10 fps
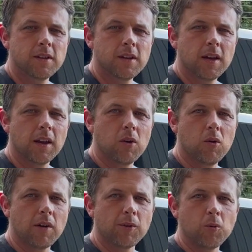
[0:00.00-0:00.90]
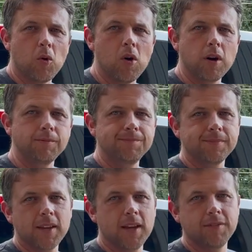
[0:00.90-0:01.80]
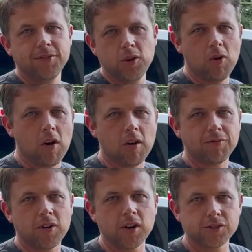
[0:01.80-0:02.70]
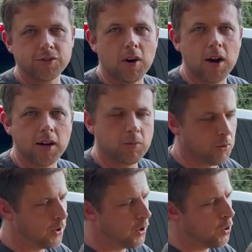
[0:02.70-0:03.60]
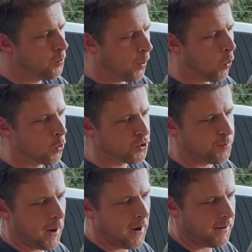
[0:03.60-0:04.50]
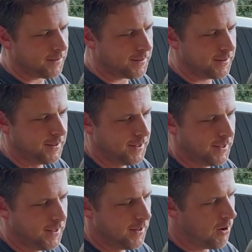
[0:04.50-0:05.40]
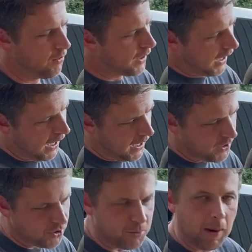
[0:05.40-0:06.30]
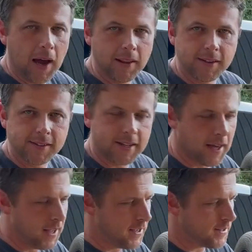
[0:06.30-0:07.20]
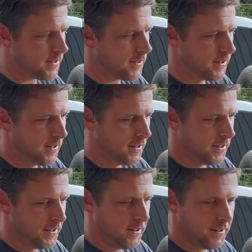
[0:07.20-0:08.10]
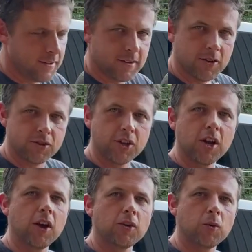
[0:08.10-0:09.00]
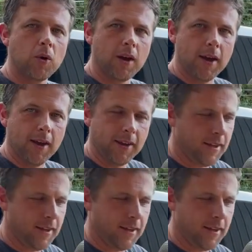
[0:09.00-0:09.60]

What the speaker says: Hello everyone. If you are frustrated with the new pour spouts on the cans you buy these days, there's another way.